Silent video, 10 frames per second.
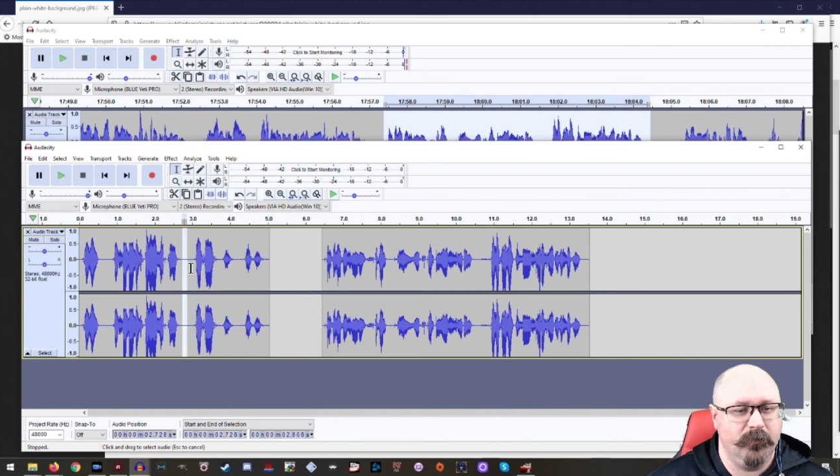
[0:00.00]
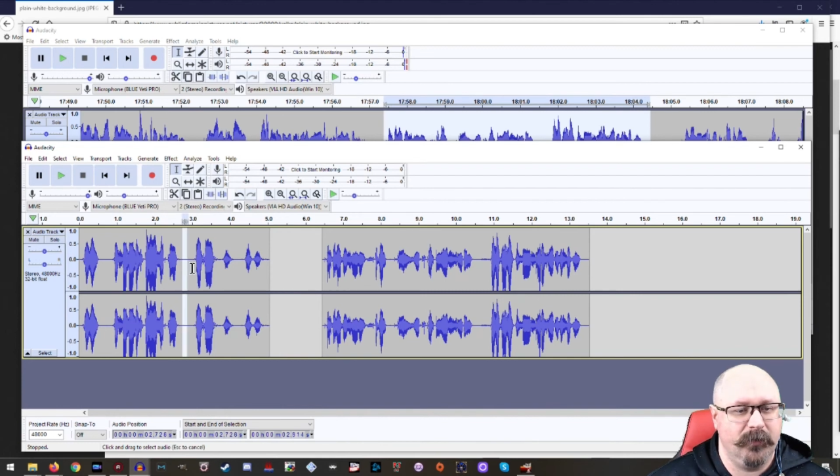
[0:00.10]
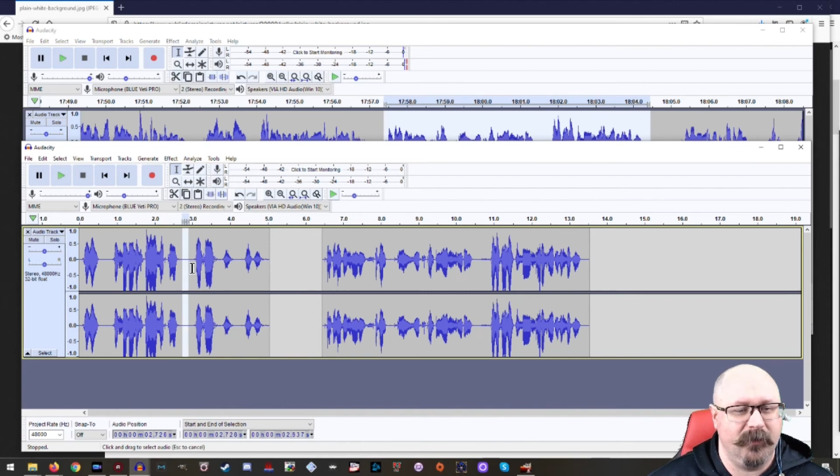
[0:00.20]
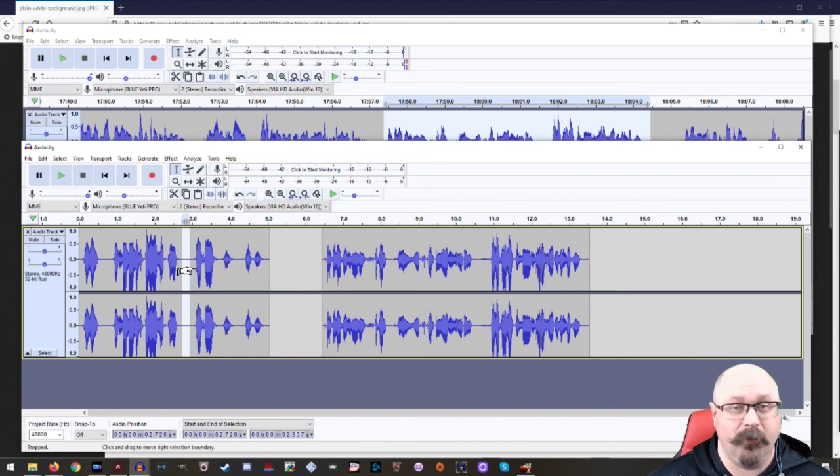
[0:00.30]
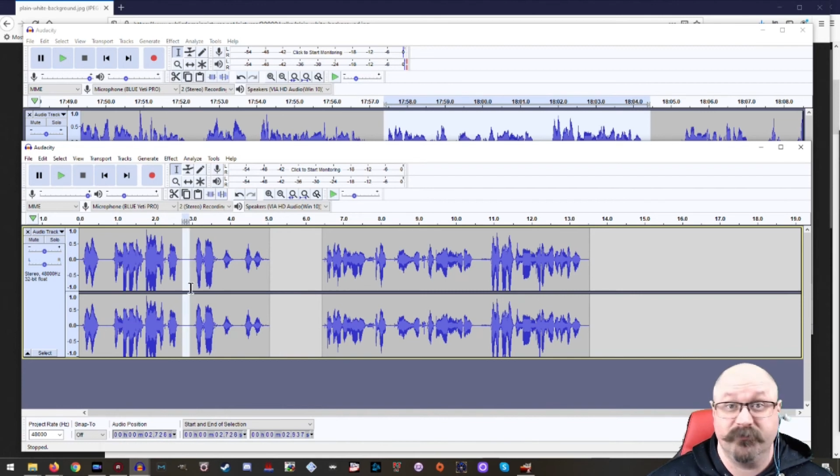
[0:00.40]

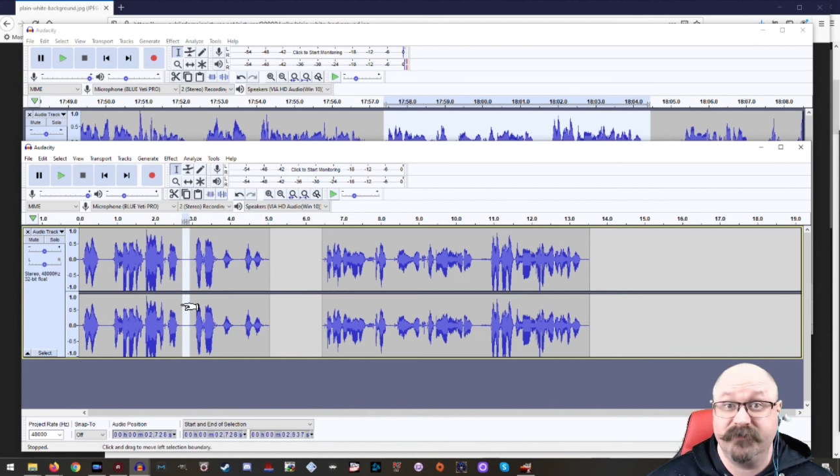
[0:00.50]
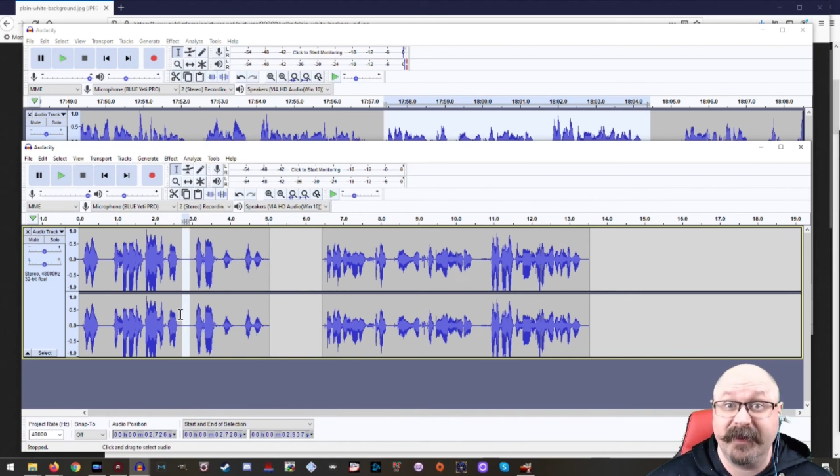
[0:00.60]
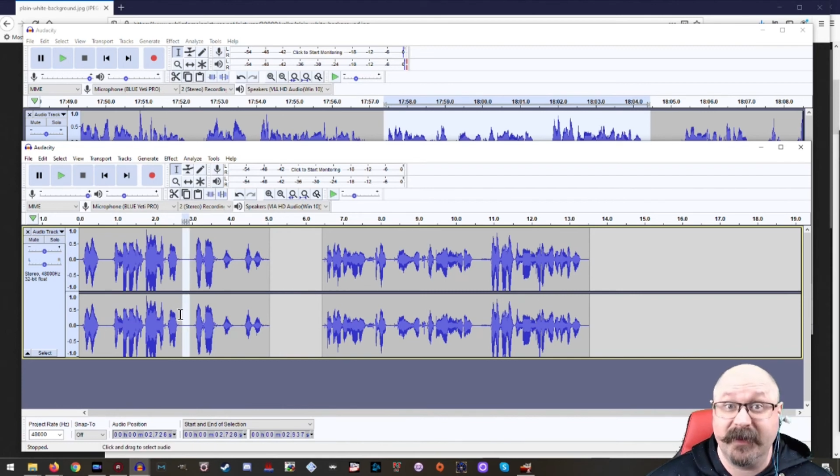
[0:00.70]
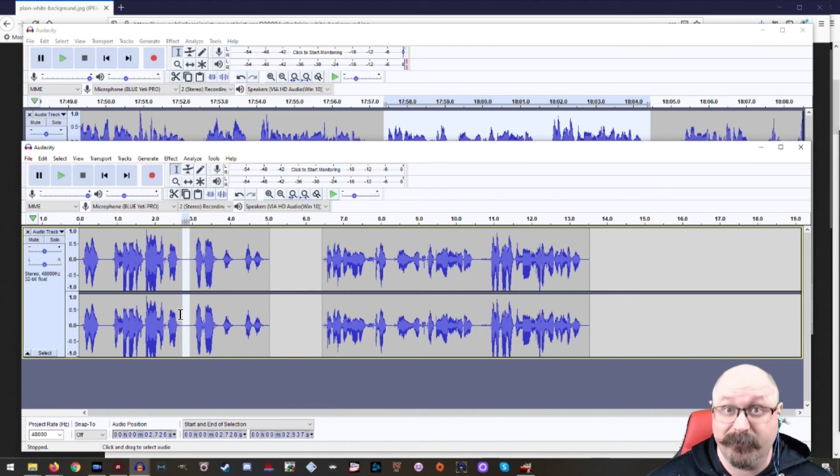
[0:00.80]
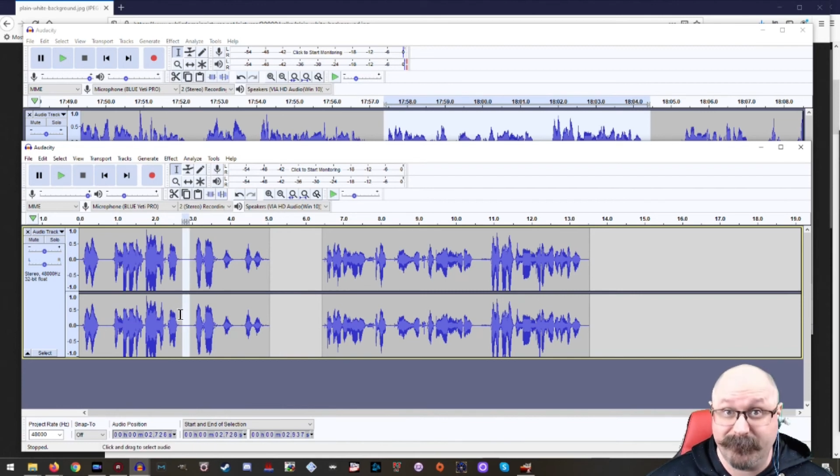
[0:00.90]
like where I was
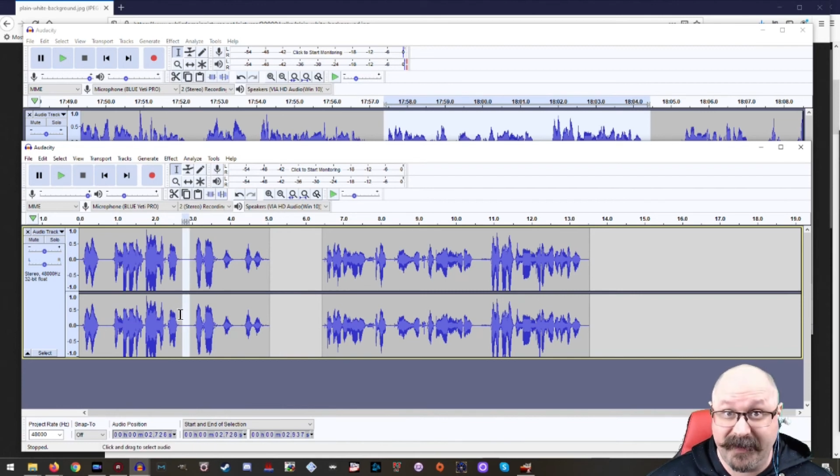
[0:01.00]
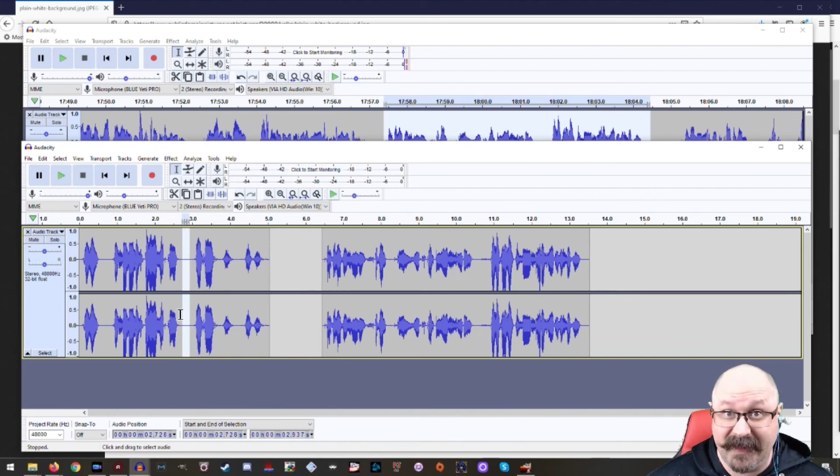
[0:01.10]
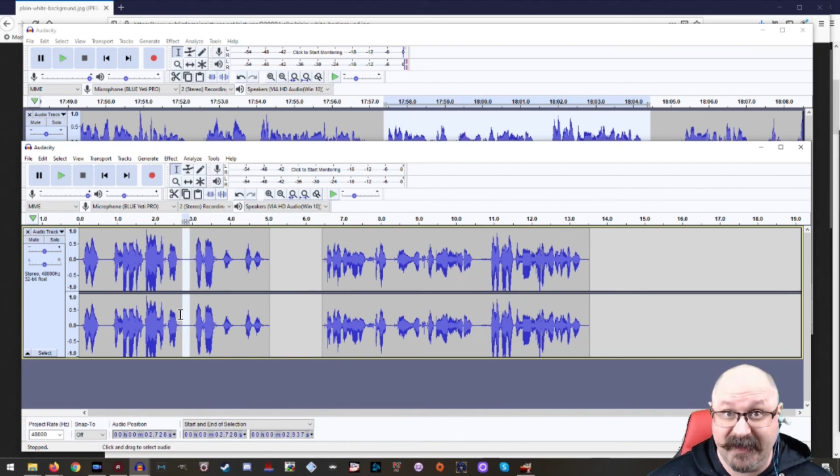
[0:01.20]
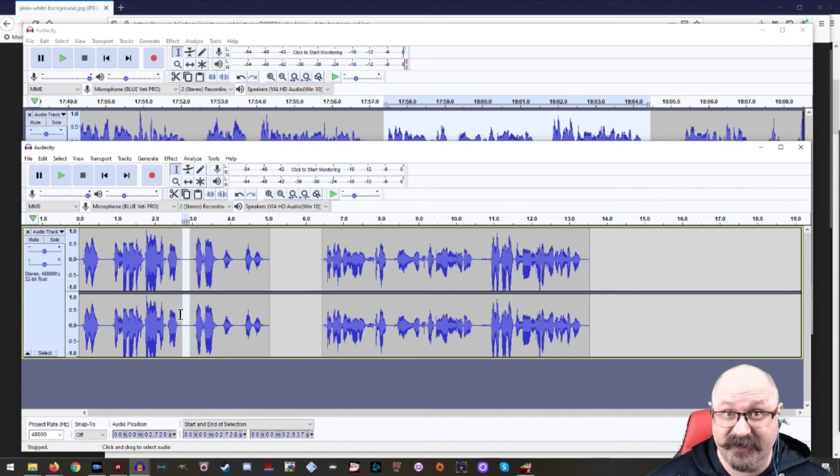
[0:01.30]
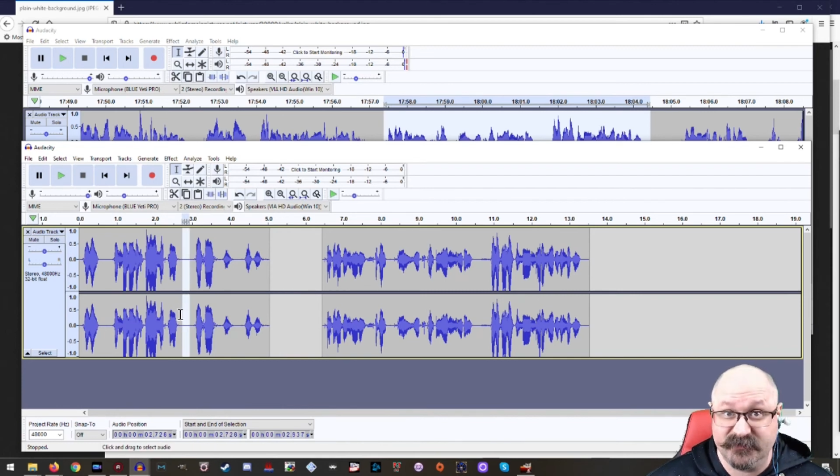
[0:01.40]
taking out my
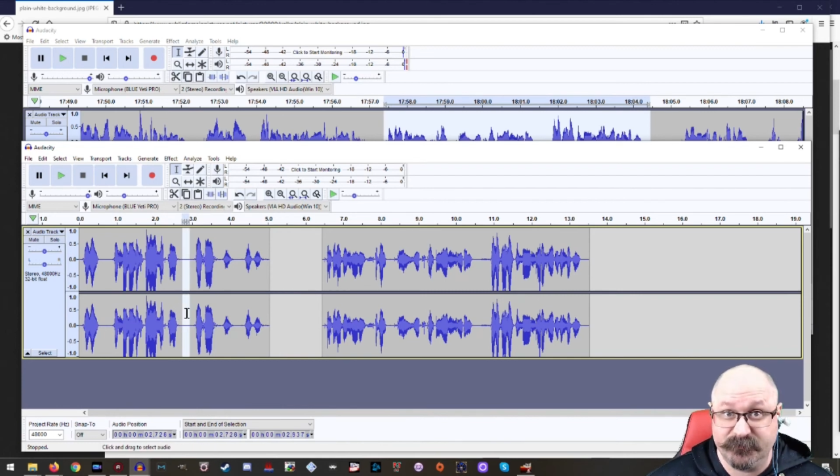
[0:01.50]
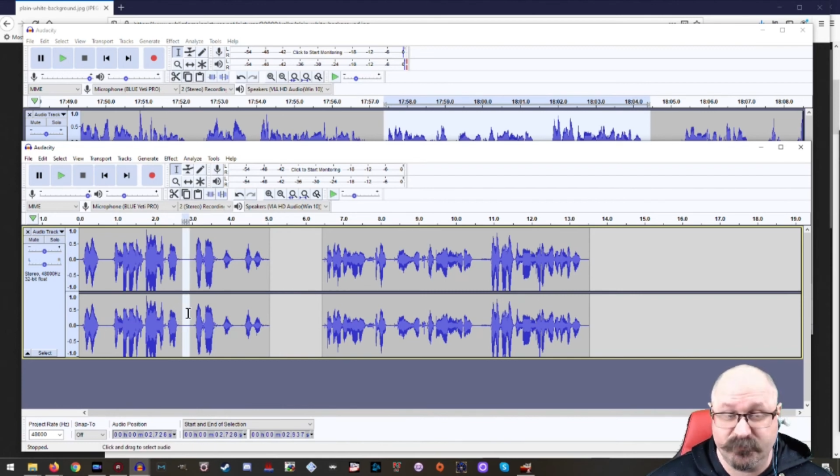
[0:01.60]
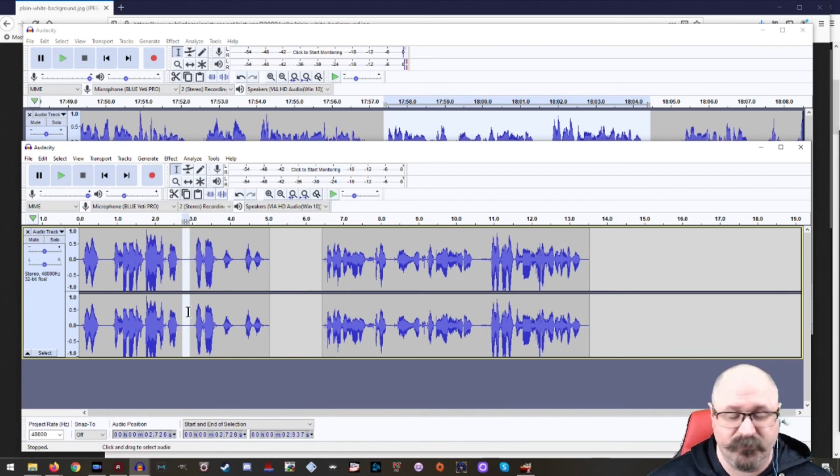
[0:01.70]
gasps,